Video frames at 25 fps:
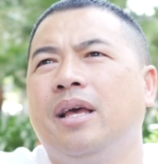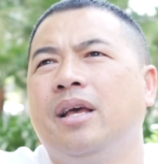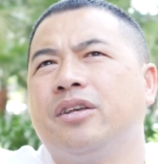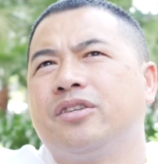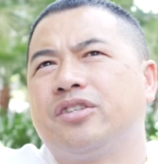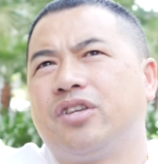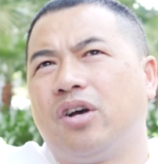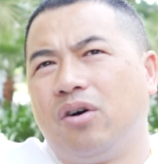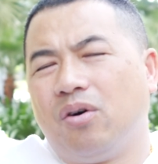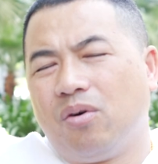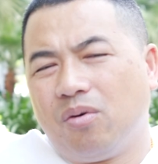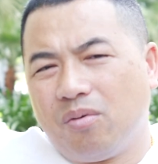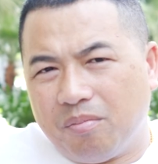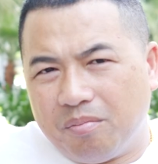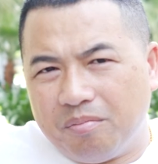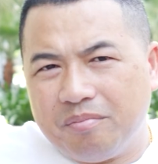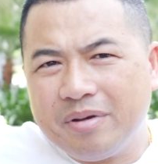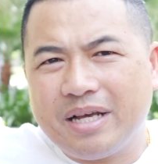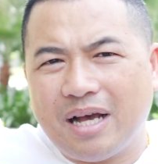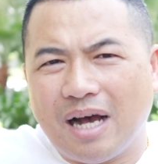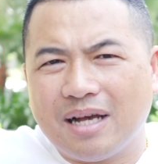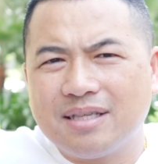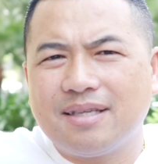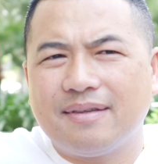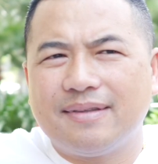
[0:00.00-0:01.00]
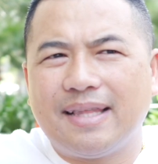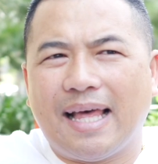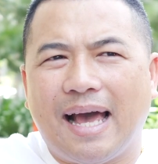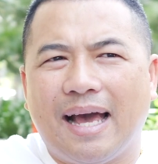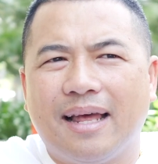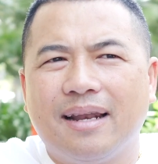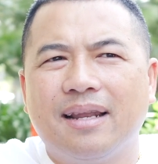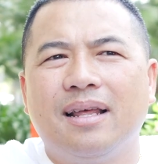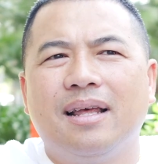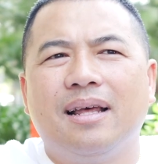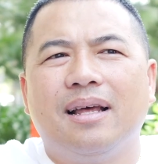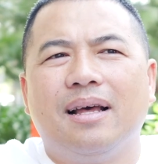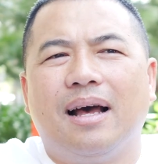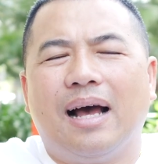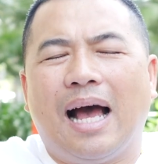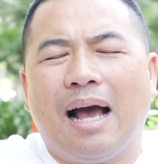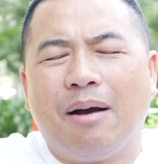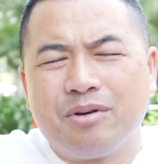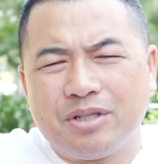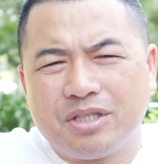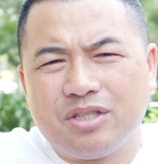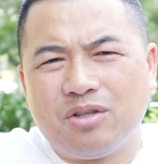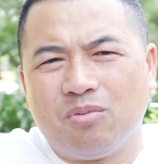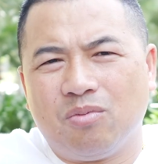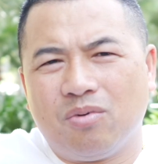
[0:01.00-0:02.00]
So because of that, I
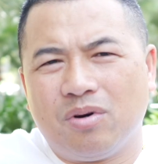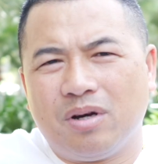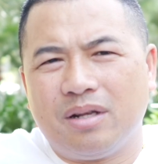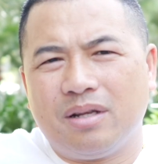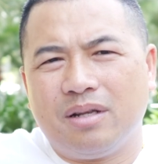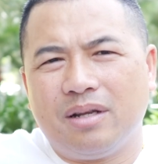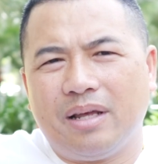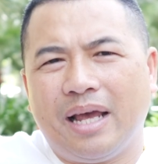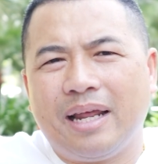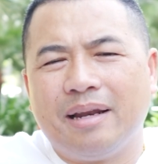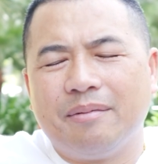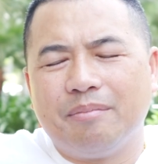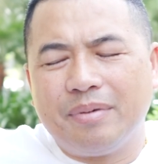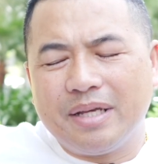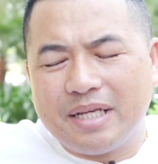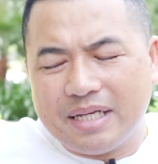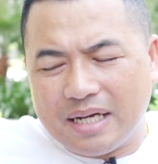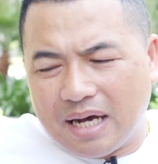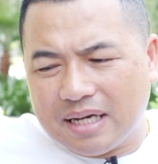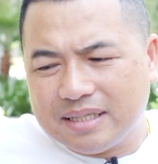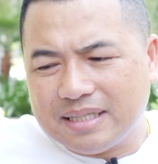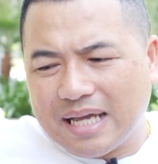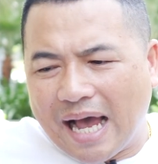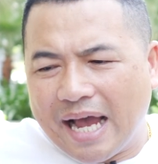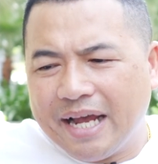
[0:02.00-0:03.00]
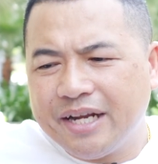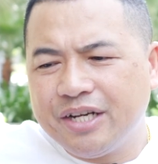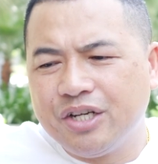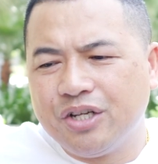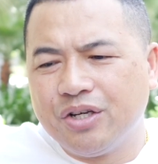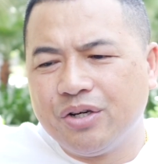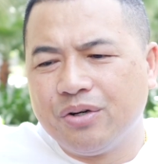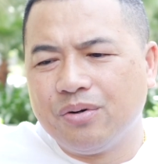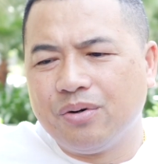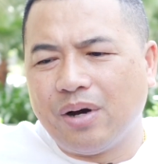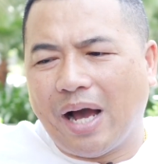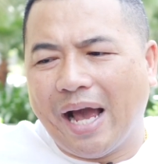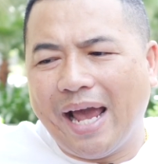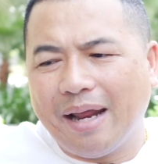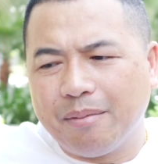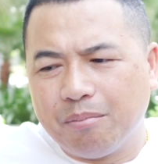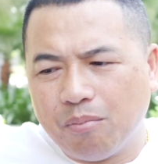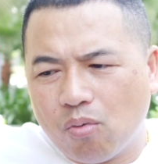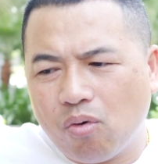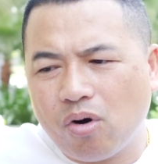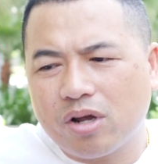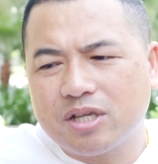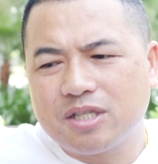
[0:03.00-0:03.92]
was the one, and because I knew I had more